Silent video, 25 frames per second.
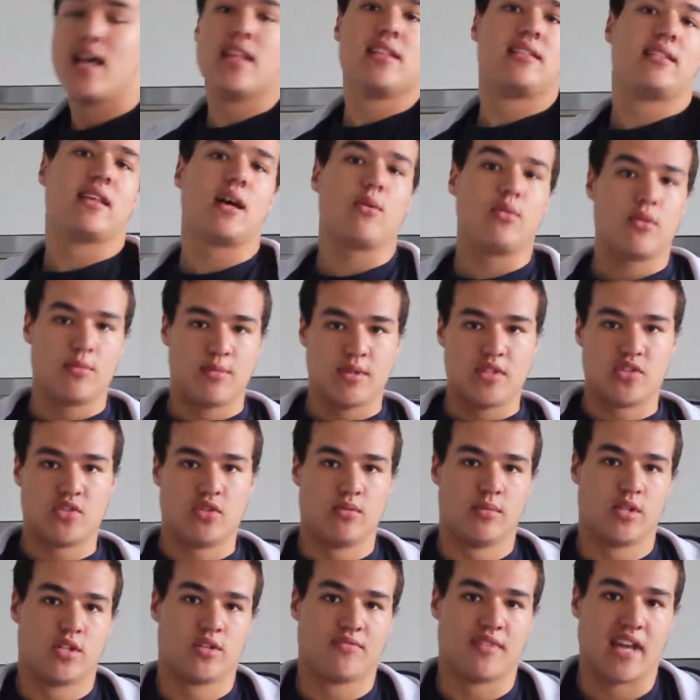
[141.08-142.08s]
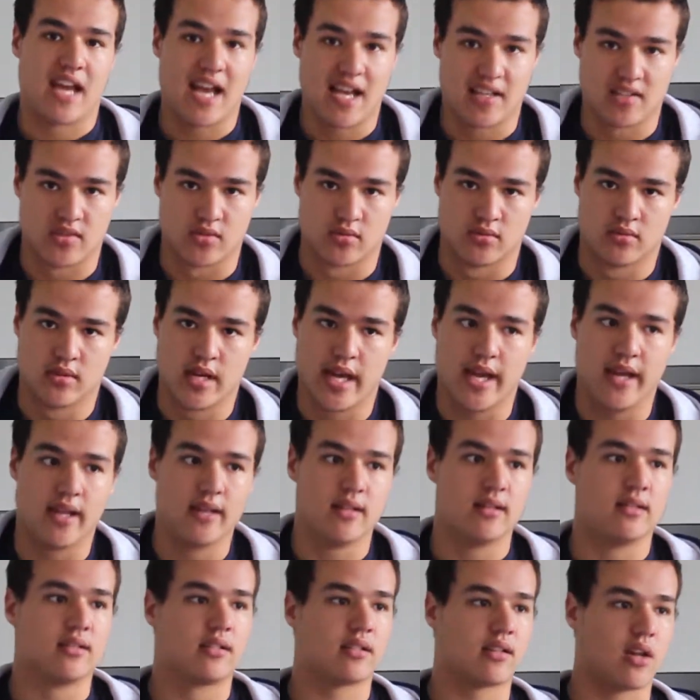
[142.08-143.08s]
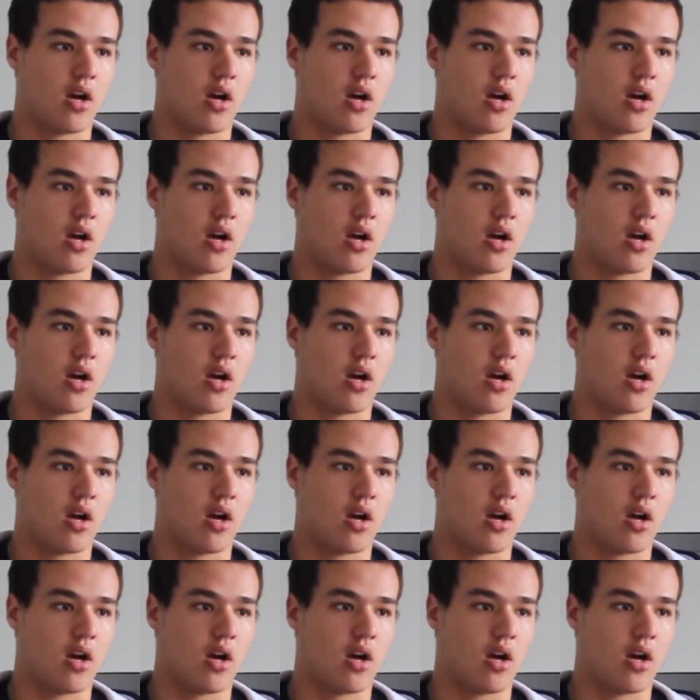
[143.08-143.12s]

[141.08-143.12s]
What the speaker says: that would have been too much of a hassle, and